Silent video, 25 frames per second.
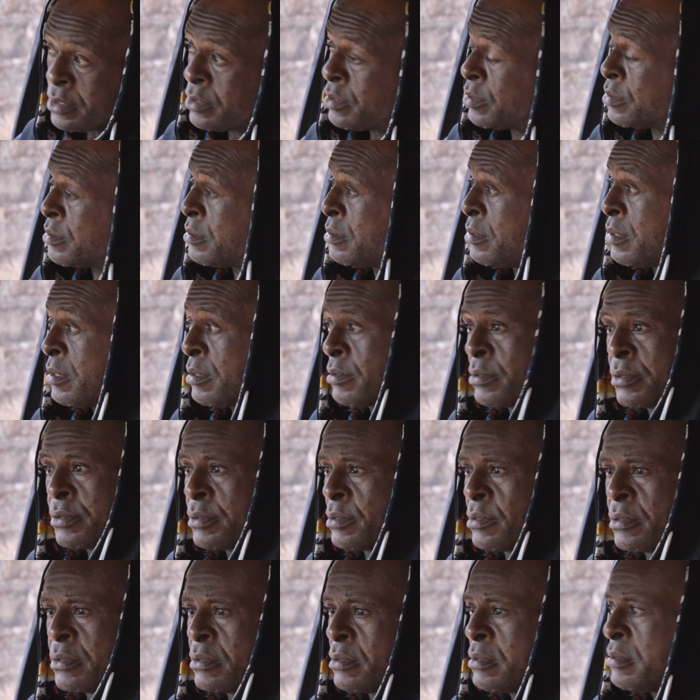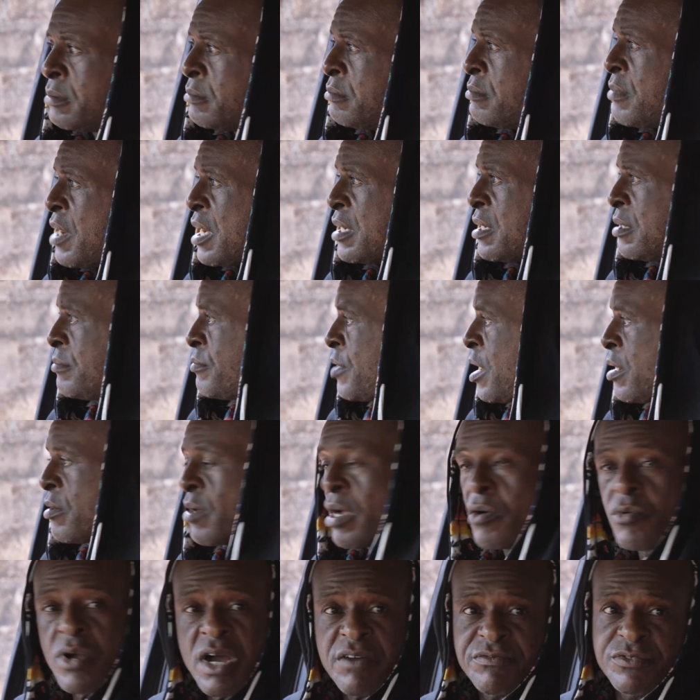Look, madam,
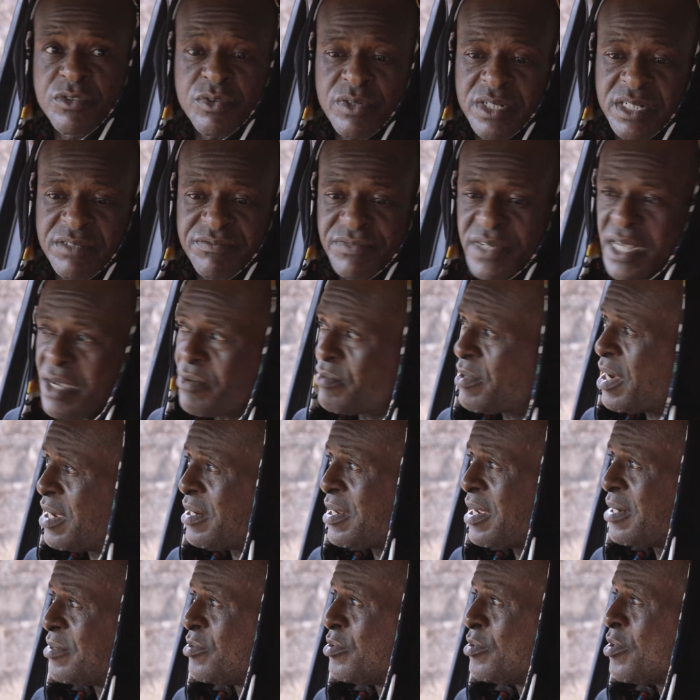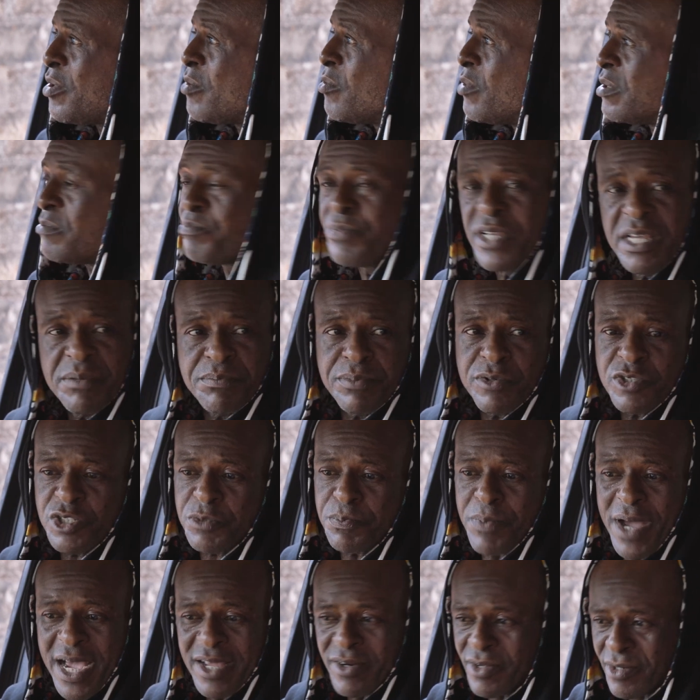I, will have to leave now. I, I do not want people
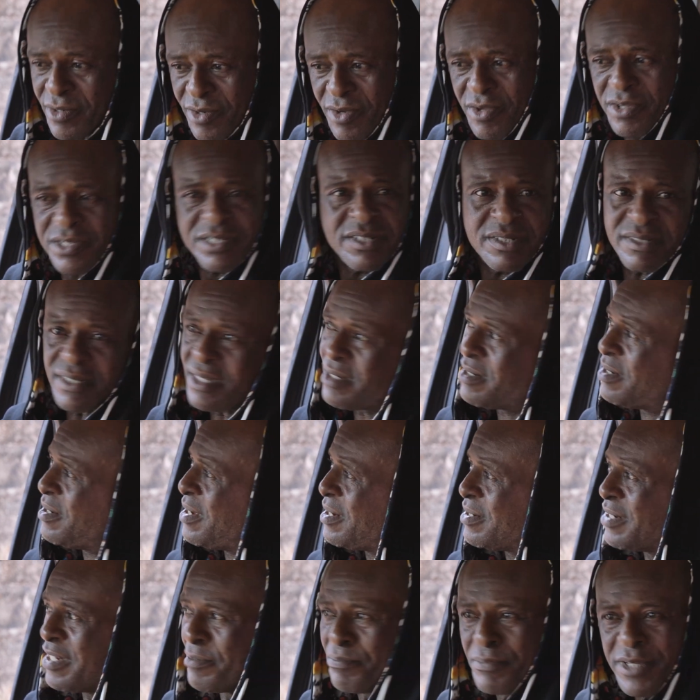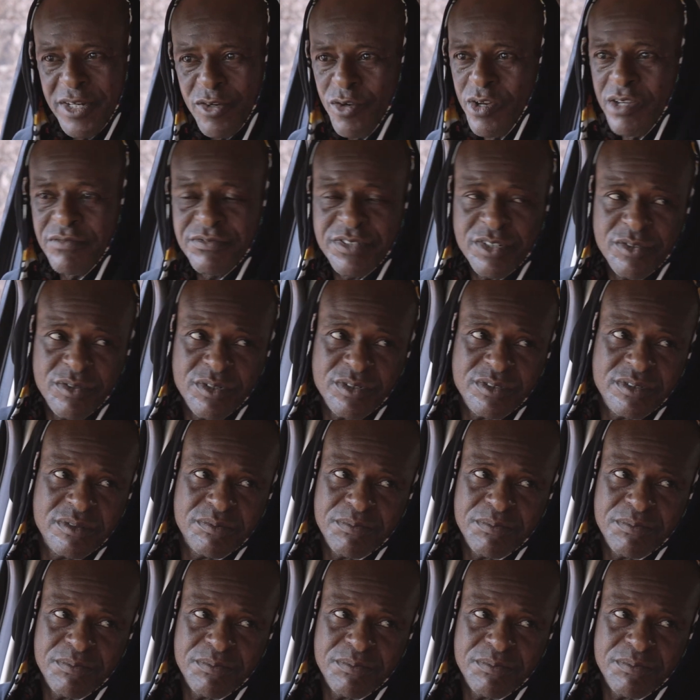spying on us the middle of the road,